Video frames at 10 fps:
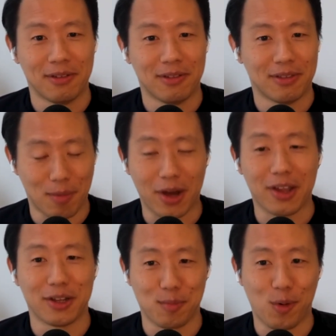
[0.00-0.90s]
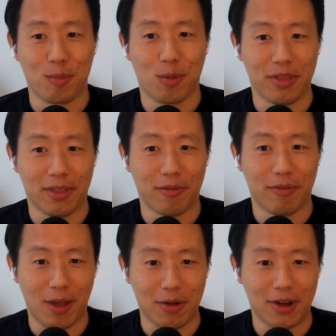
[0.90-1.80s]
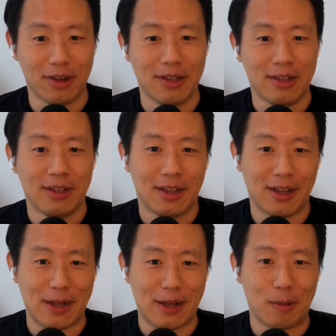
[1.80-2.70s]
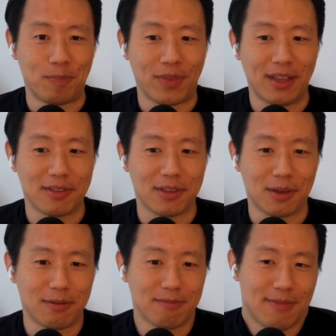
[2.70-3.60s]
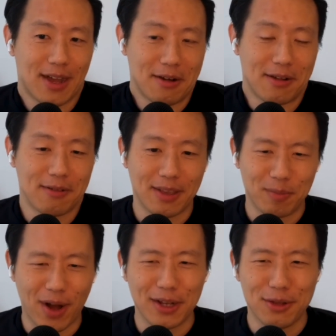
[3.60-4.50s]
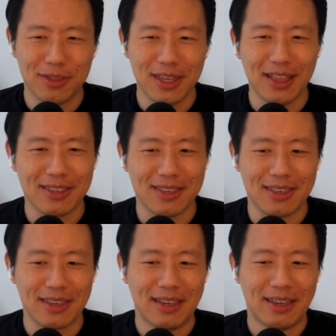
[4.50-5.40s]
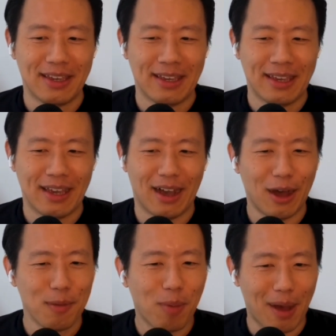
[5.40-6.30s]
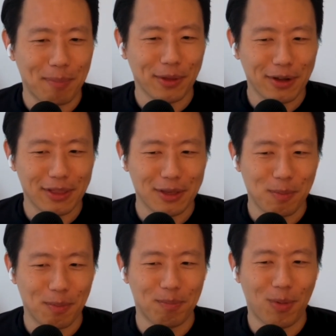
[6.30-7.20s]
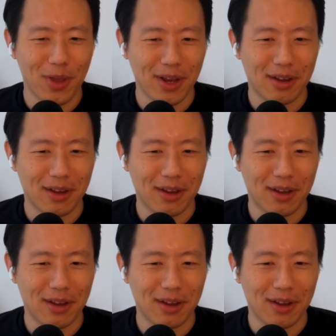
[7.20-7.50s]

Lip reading: the market is more important than the founder. And so I don't know. Brian, do you think that's unpopular at this point?